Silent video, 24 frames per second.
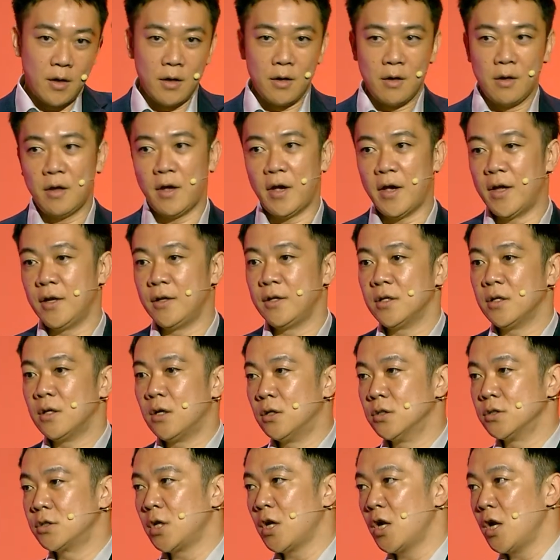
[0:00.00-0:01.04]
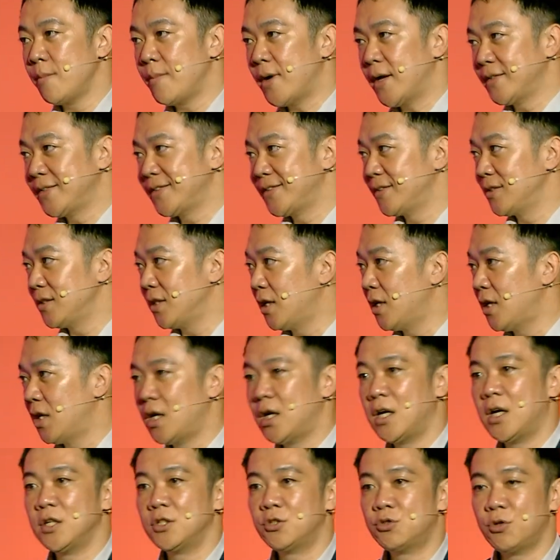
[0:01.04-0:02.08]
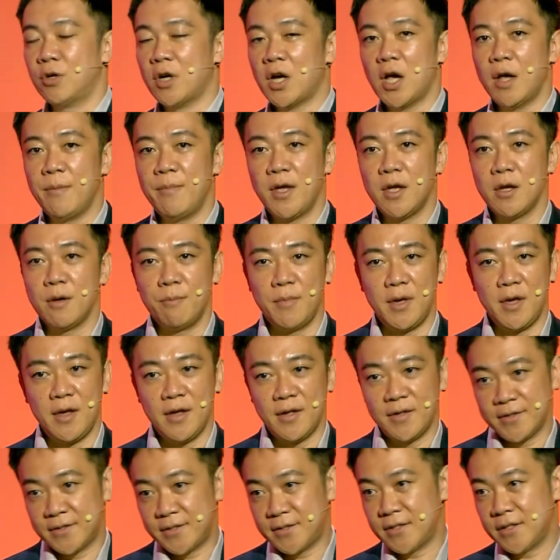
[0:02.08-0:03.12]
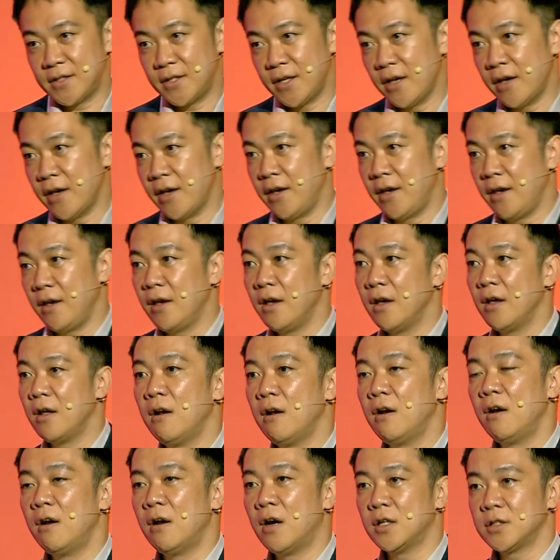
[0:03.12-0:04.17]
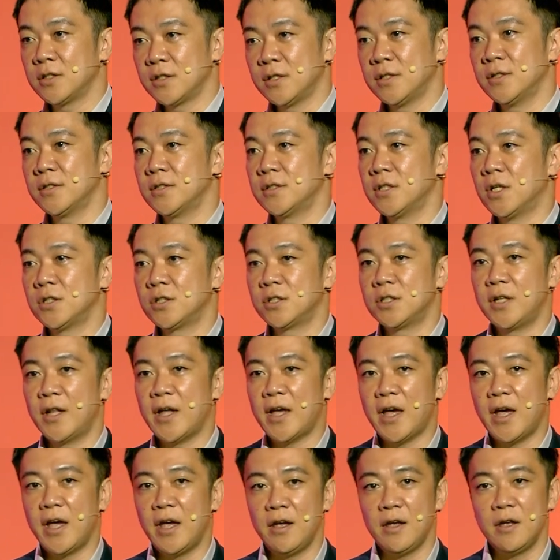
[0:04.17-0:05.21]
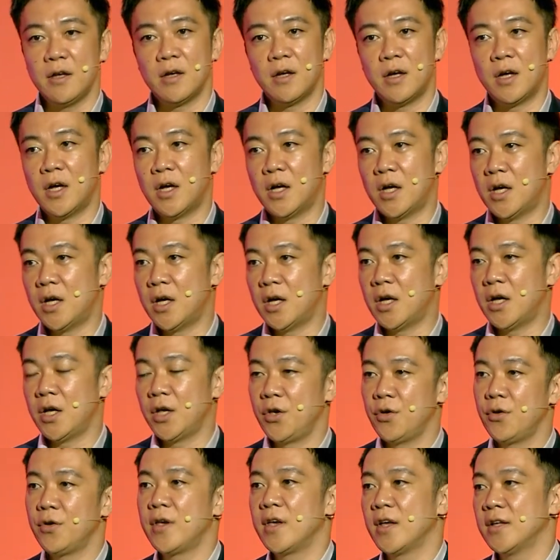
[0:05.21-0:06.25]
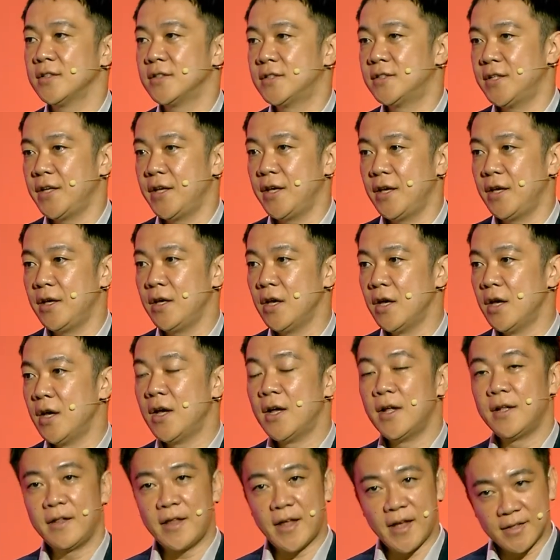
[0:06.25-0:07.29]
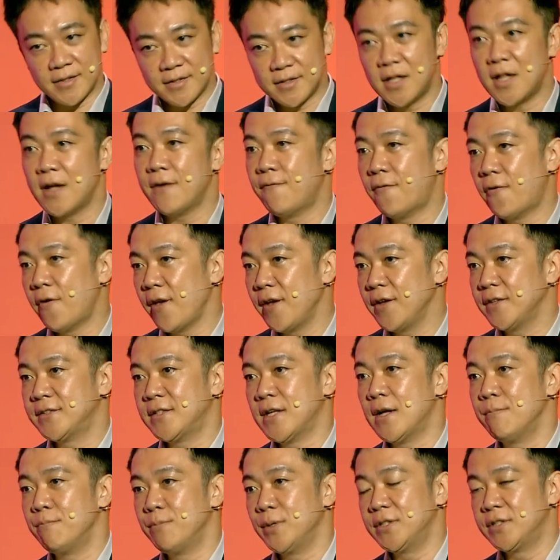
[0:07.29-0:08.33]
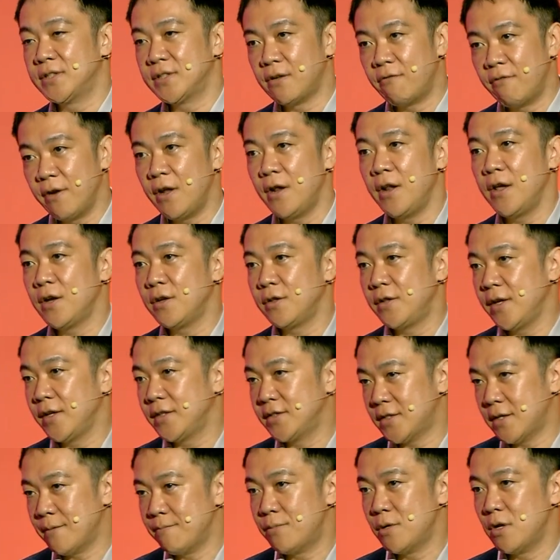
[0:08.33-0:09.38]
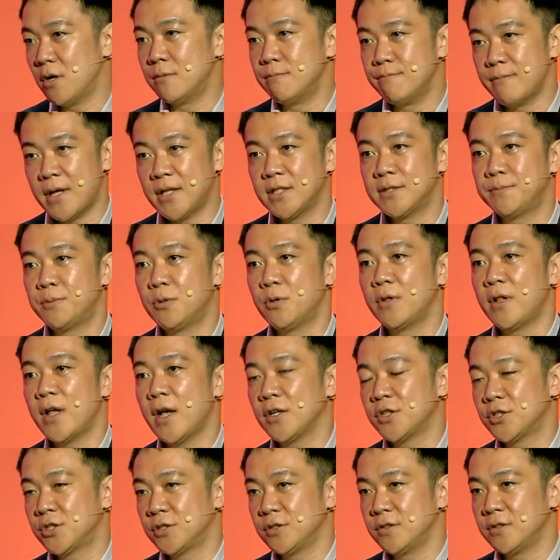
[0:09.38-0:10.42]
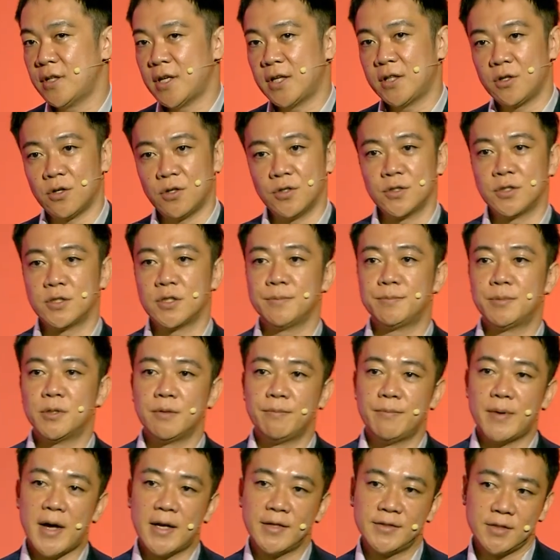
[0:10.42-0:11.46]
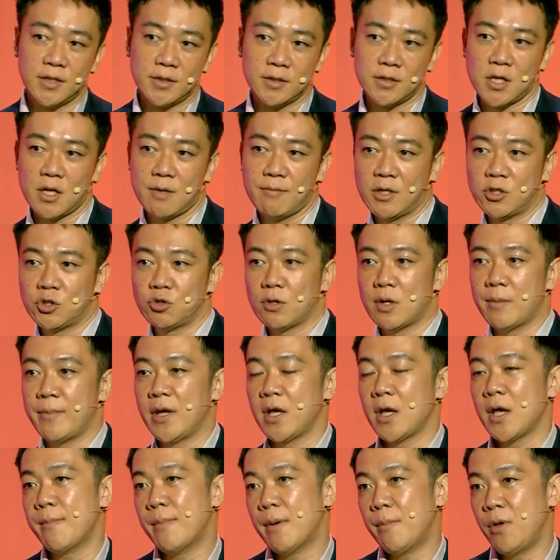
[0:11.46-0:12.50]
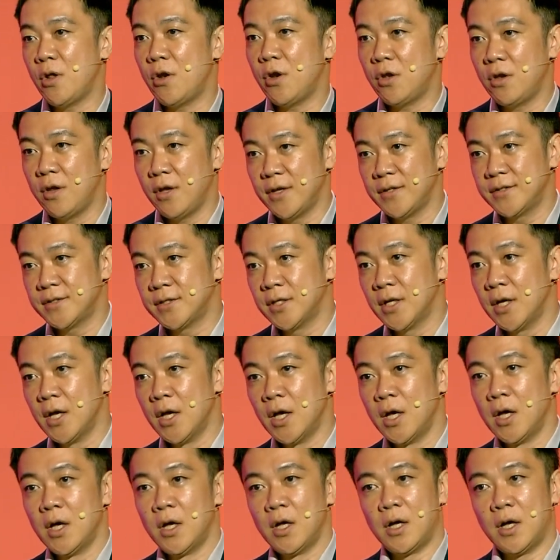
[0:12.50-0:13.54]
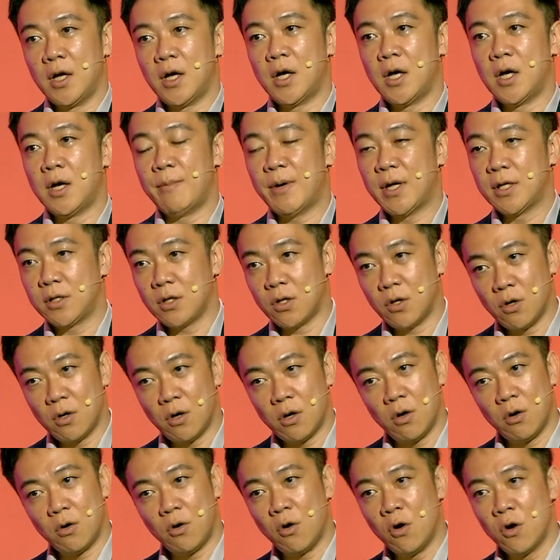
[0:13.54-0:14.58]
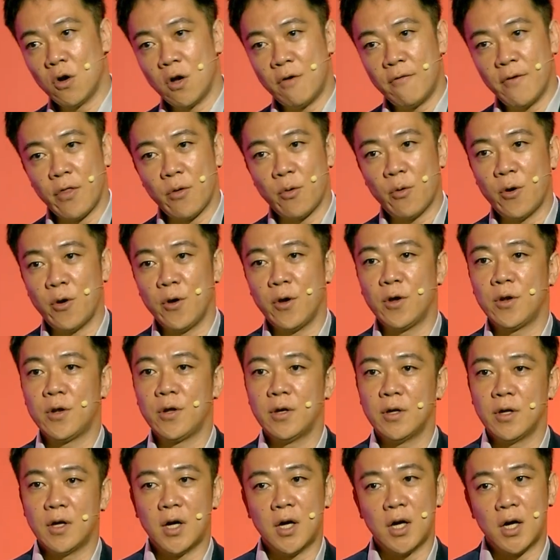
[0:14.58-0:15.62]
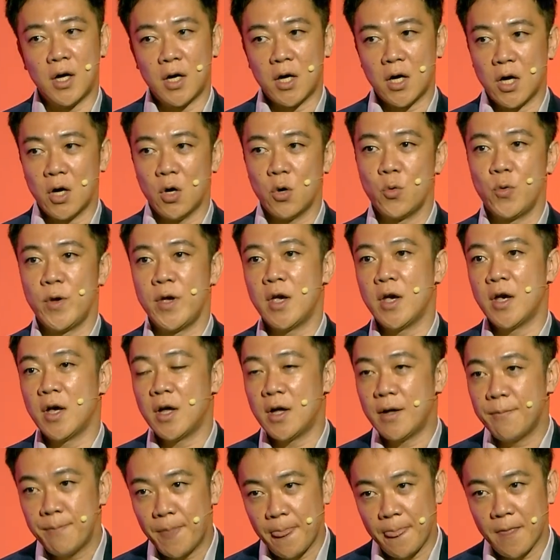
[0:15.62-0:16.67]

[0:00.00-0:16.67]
And autonomous driving means a lot. So today you can see Tesla, for example. It's a really good example of mass production that also provides autonomous driving capabilities. But all over the world, we are